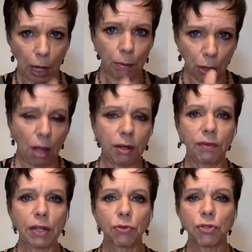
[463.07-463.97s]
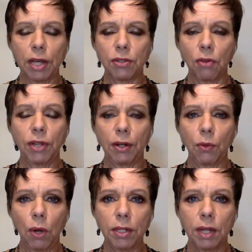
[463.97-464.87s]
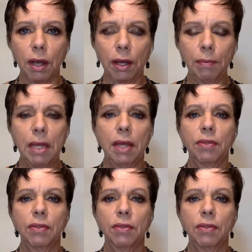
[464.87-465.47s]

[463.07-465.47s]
block of exercise all done at one time.